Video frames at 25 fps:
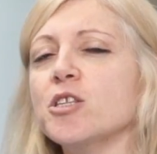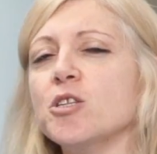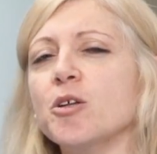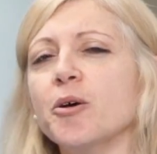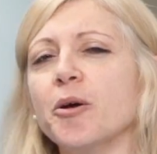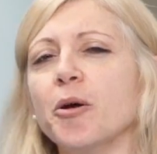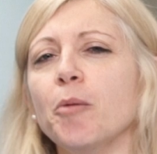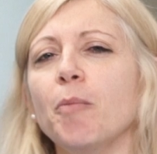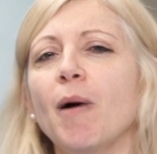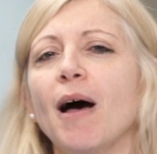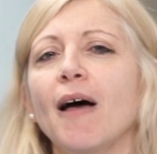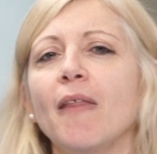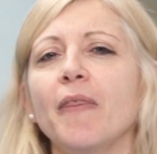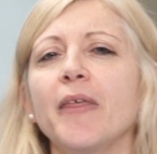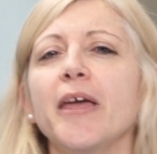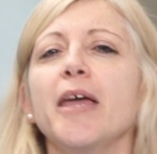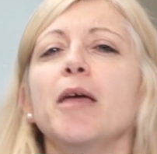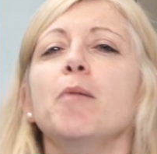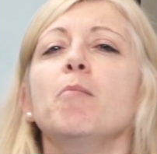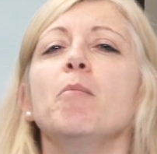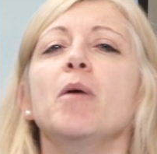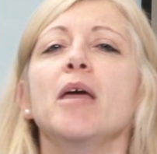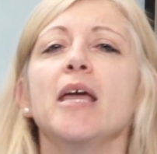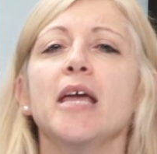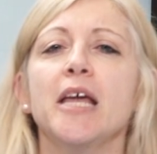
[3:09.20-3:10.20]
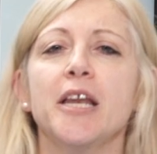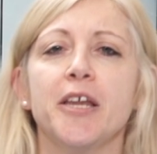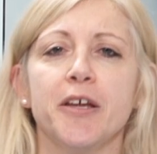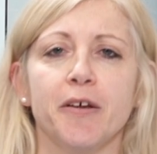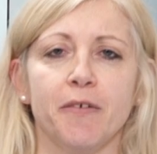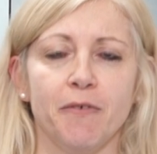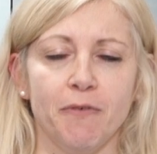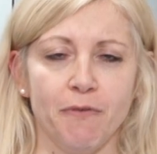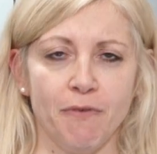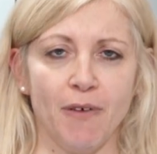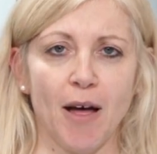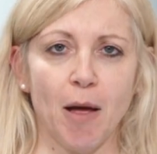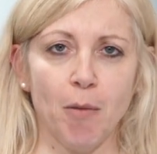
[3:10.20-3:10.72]
talk about the immediate
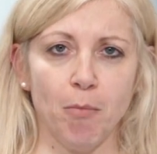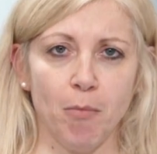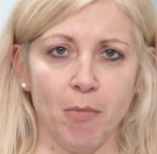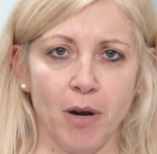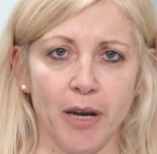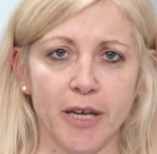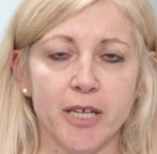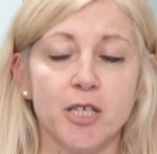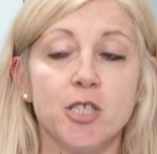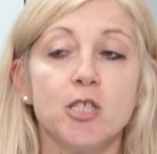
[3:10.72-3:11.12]
family.